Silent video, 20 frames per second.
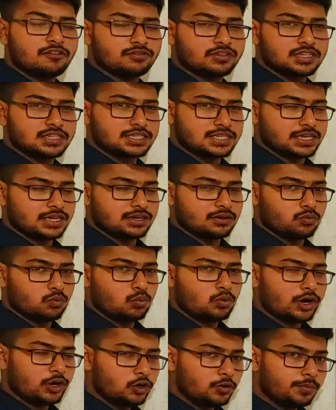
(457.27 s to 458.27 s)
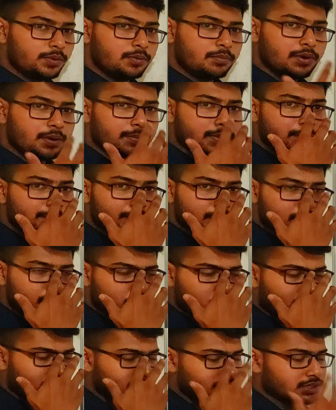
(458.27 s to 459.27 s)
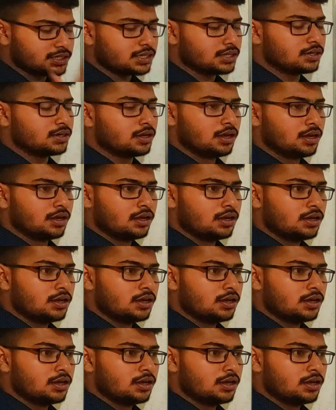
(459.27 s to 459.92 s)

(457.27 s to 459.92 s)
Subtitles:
of the cell. What do you mean by membrane potential?